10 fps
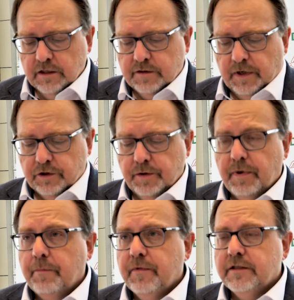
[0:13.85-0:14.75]
Smart
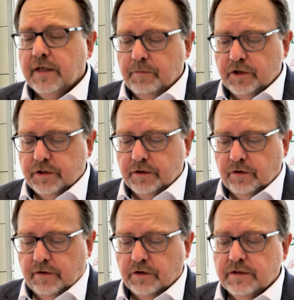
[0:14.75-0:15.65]
Ship Hub, established in
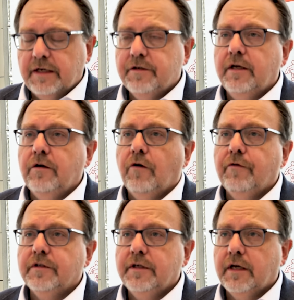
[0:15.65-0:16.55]
2018,
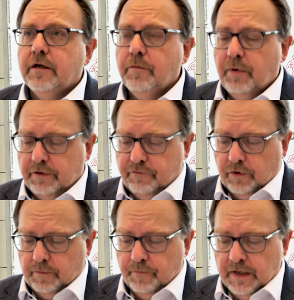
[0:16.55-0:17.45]
offers a digital
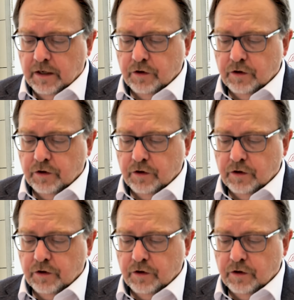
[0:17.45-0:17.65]
platform